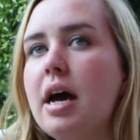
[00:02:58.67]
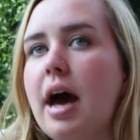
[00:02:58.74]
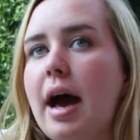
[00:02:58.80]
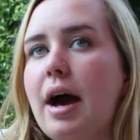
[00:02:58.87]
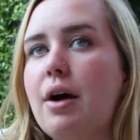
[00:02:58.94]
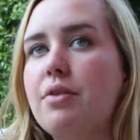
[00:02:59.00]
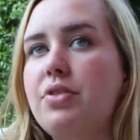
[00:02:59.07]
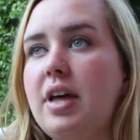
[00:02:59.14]

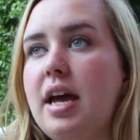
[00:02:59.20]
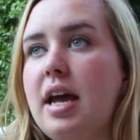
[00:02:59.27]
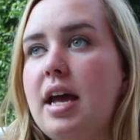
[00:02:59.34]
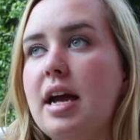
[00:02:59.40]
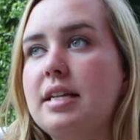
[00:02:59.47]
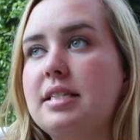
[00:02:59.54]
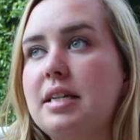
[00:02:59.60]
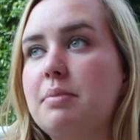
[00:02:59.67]
how
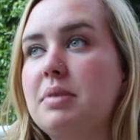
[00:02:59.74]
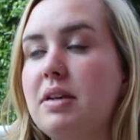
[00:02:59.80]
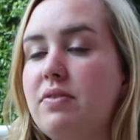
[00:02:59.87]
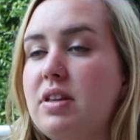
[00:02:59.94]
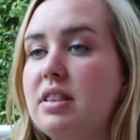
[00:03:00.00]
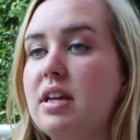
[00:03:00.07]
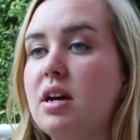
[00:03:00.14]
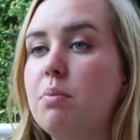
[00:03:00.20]
they ended up
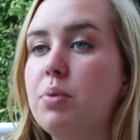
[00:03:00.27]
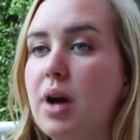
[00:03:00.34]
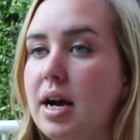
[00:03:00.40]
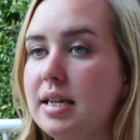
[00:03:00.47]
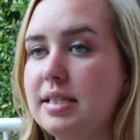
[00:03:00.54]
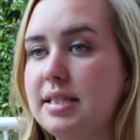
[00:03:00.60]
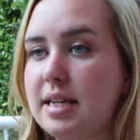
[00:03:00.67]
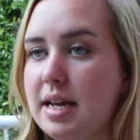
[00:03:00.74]
giving their
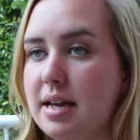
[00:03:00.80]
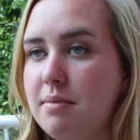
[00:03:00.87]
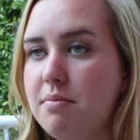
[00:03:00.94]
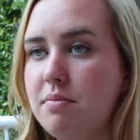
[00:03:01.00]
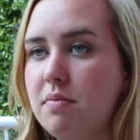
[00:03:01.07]
prize to him.